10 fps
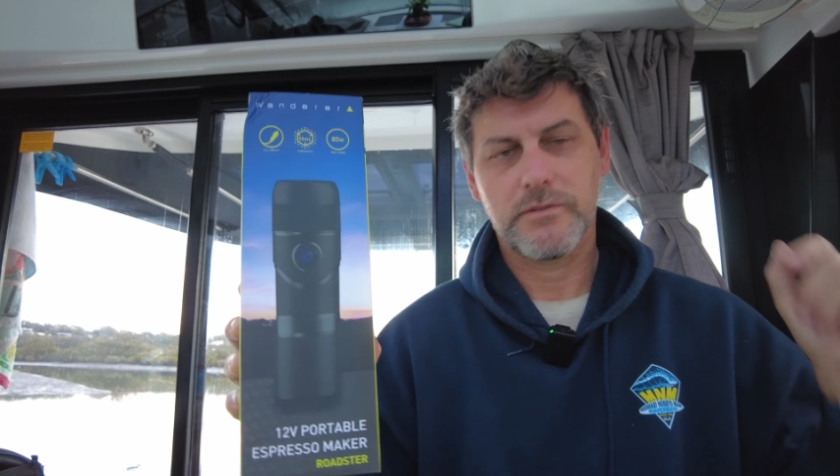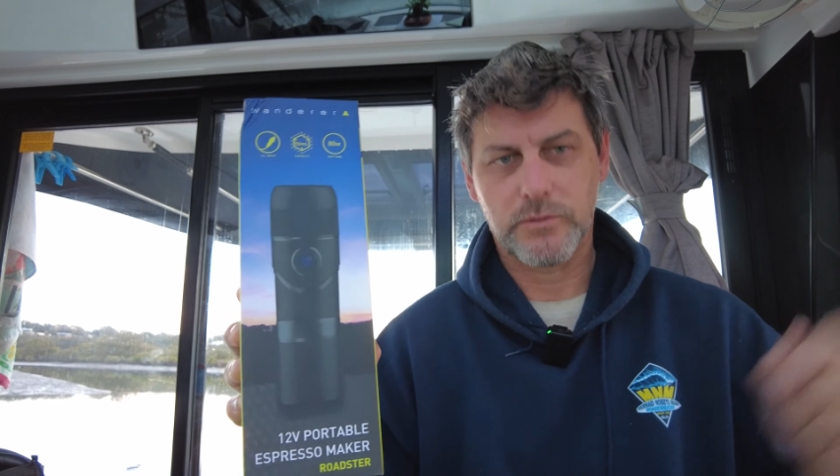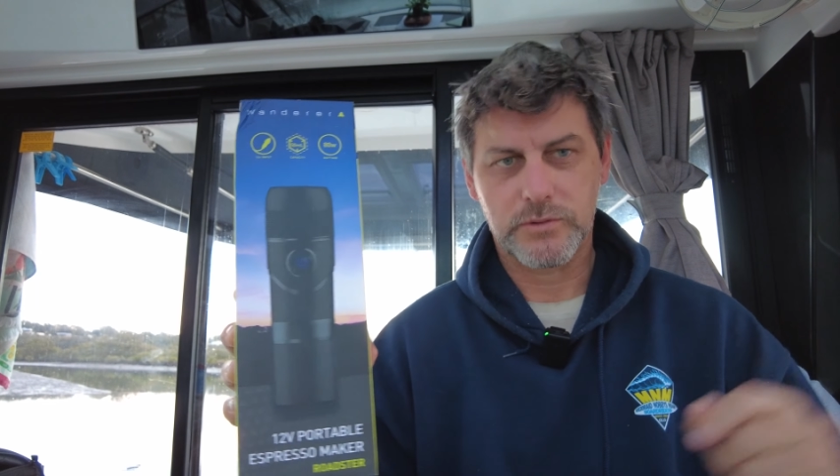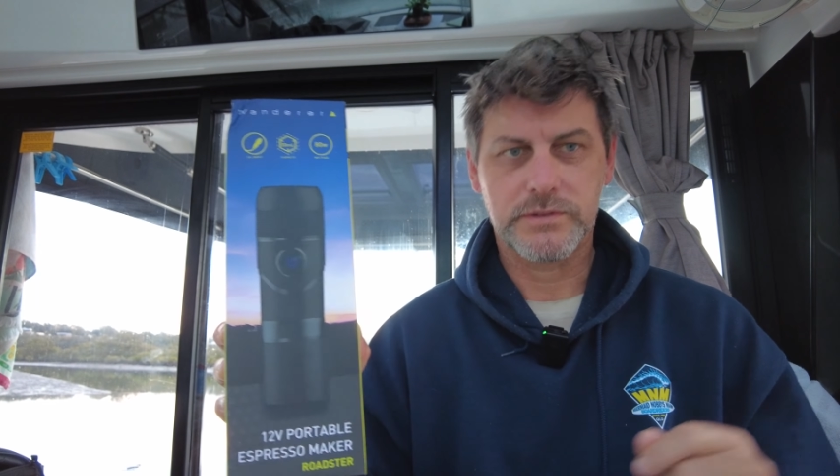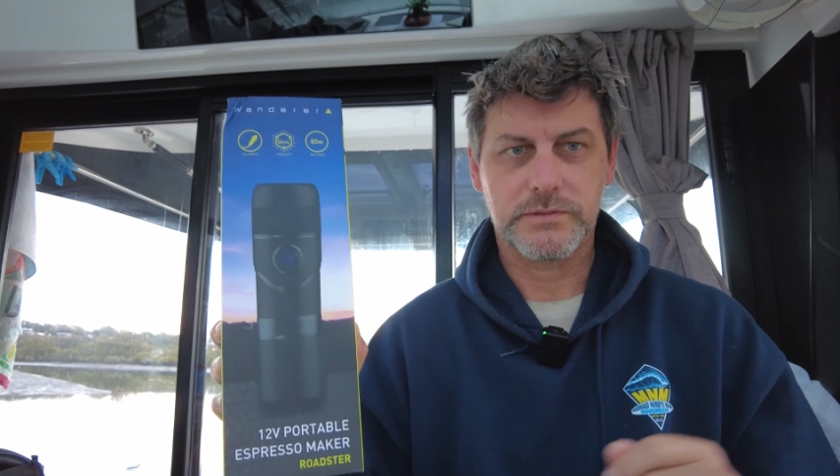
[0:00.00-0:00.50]

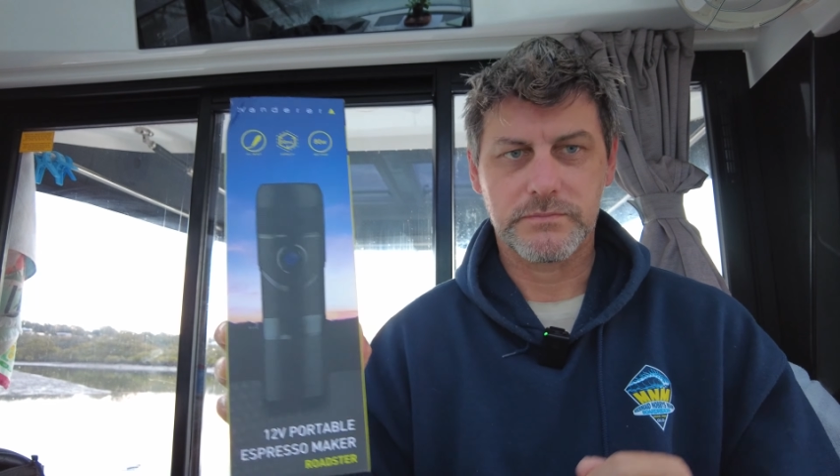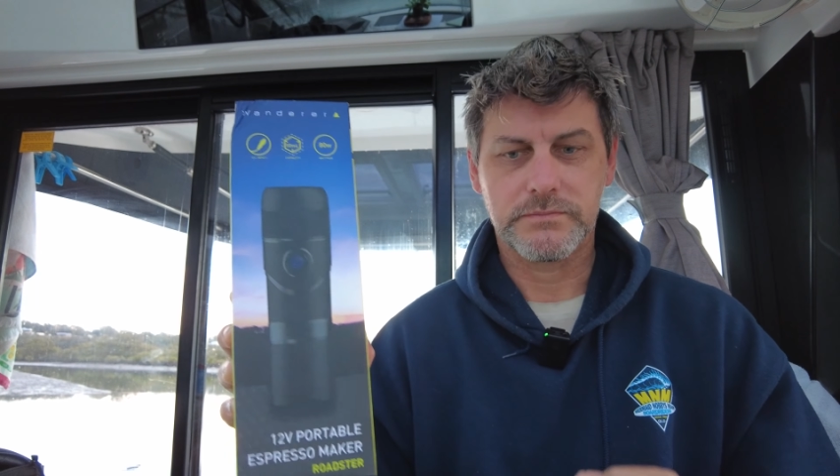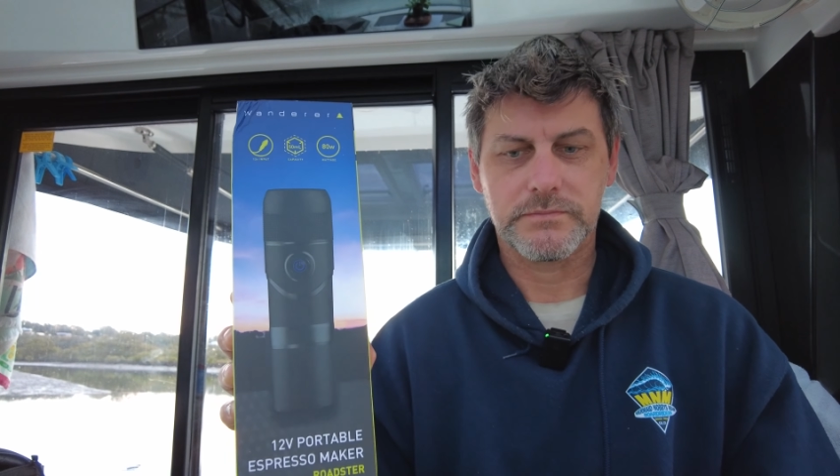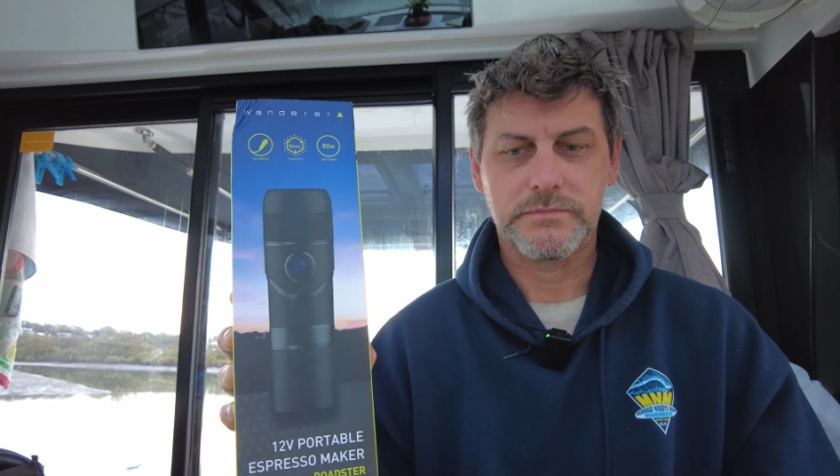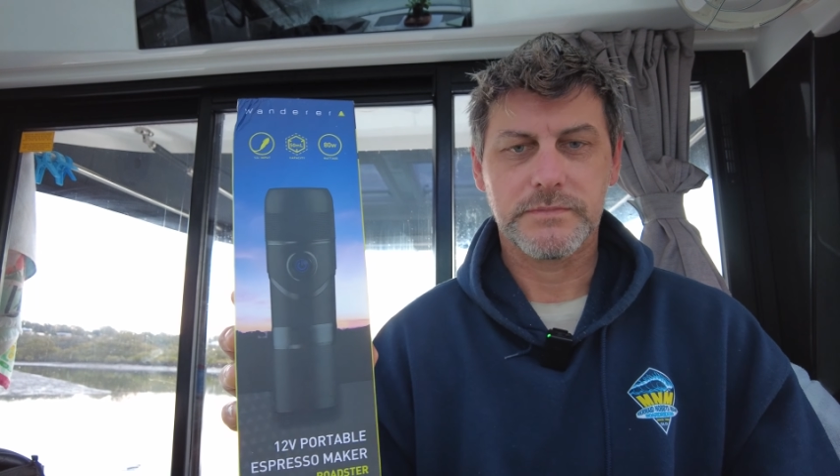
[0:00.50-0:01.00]
awesome
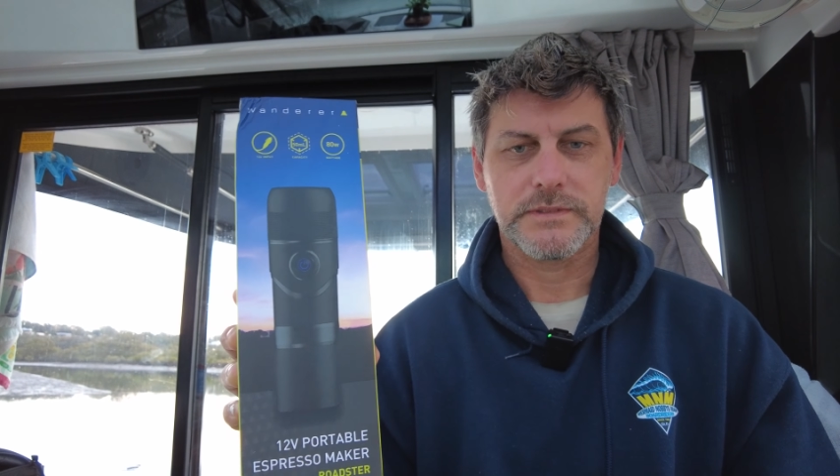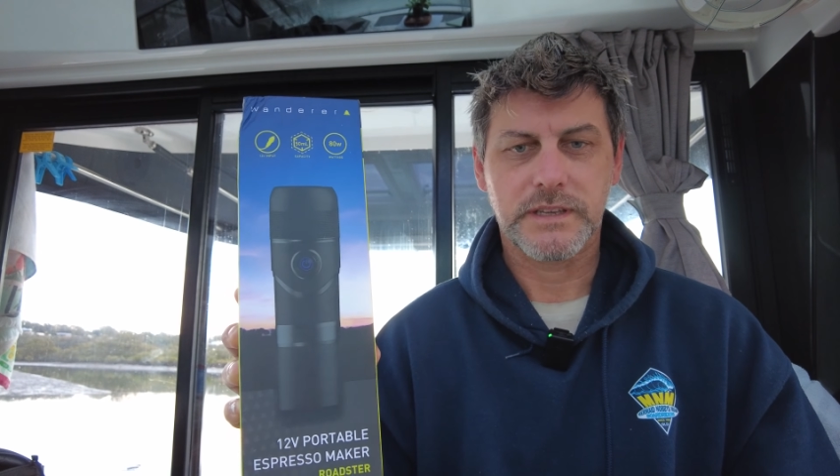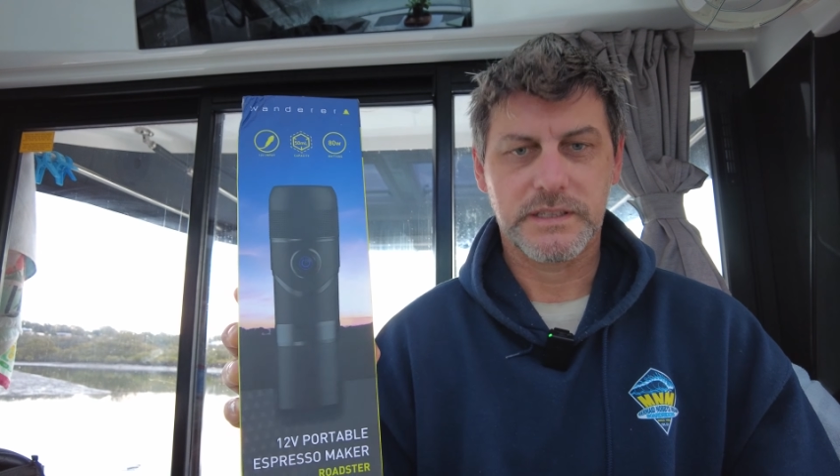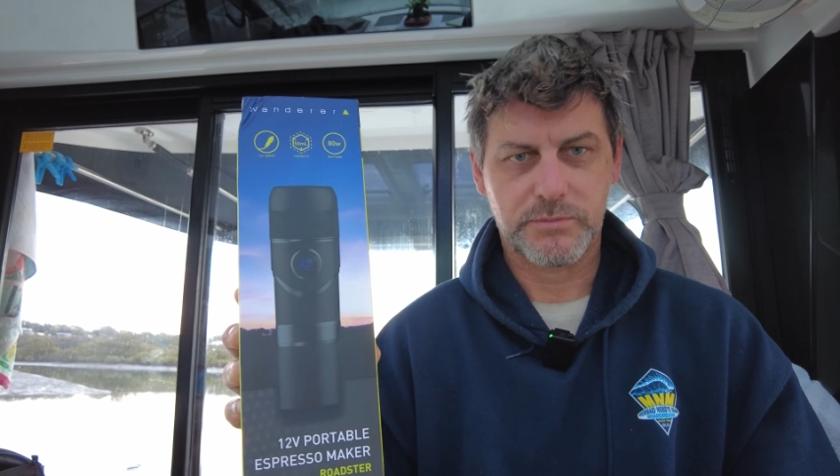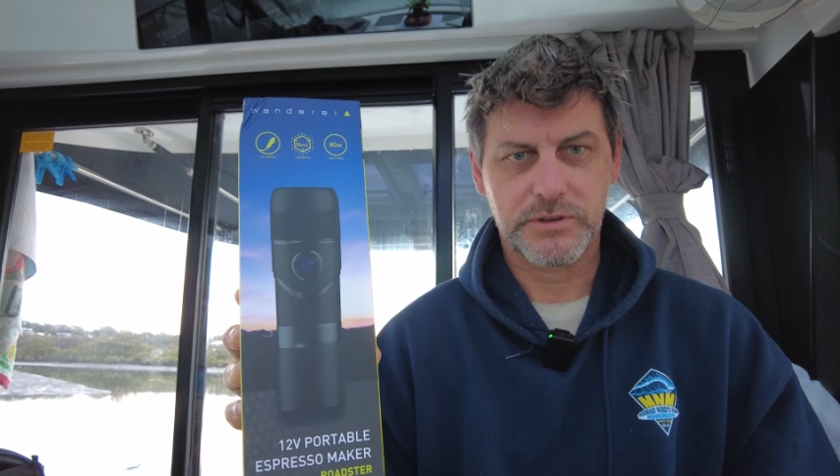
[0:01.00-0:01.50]

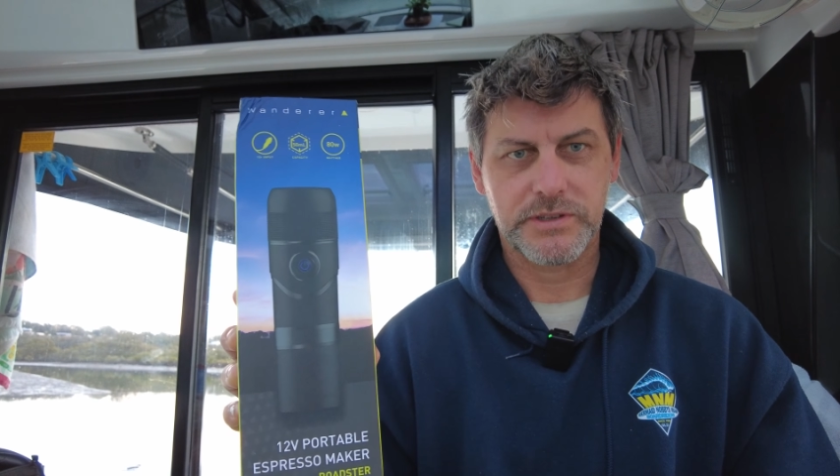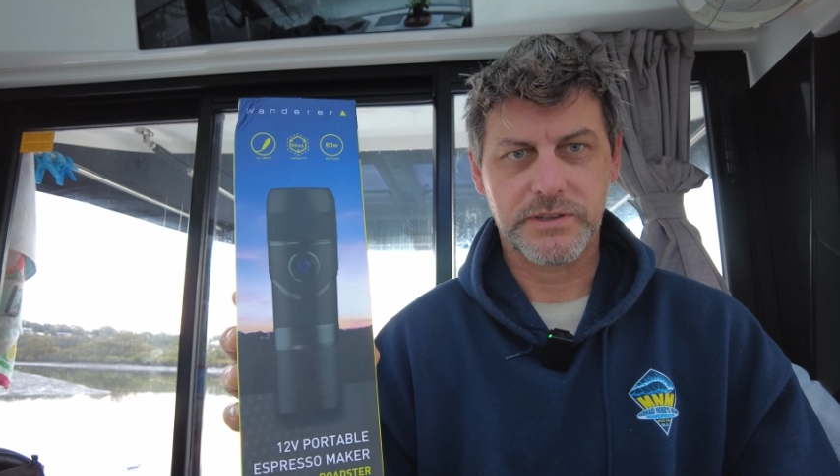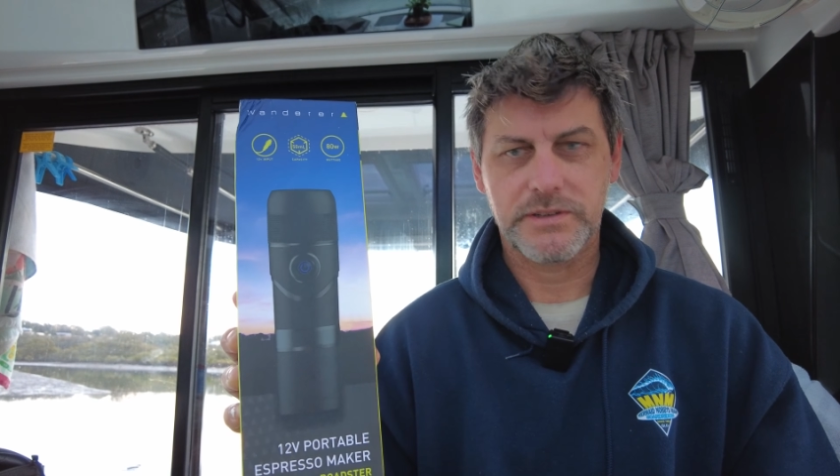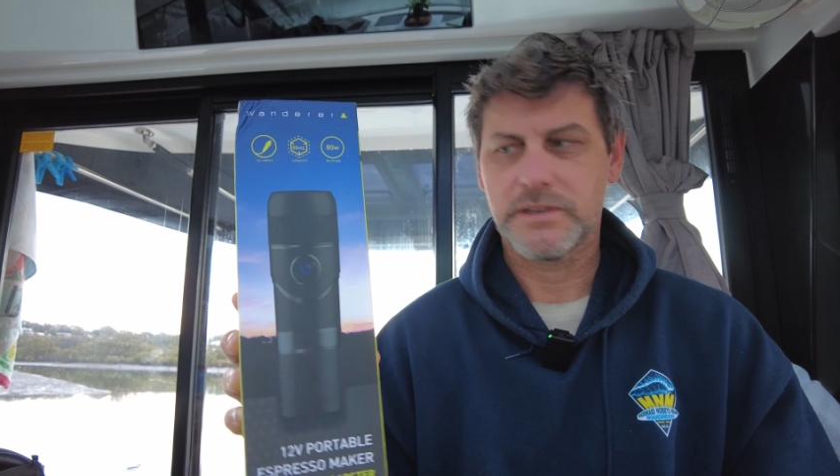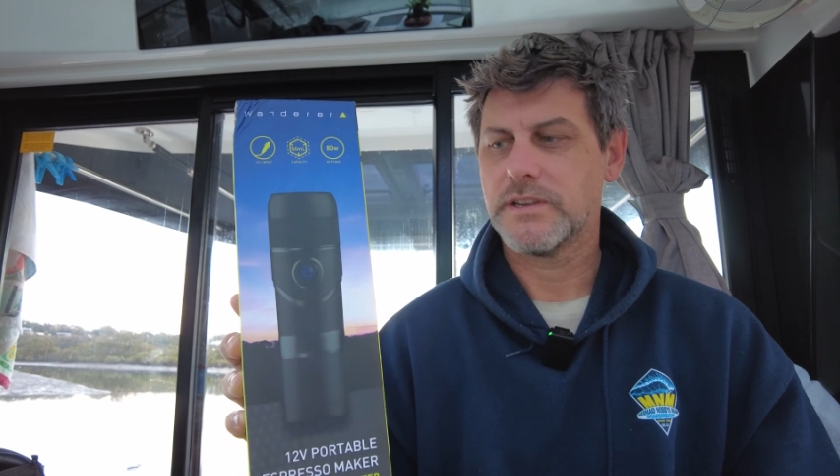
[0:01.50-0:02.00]
espresso.